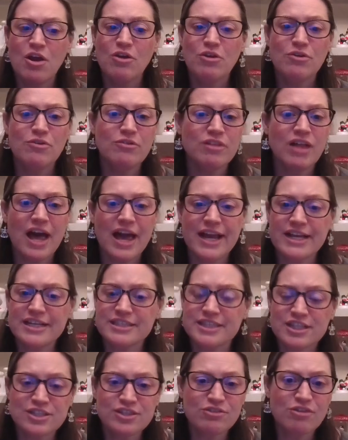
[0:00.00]
who likes,
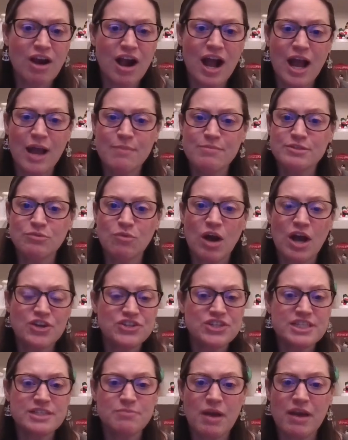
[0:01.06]
subscribes,
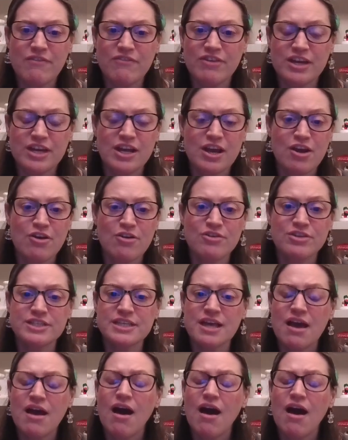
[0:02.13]
watches my videos.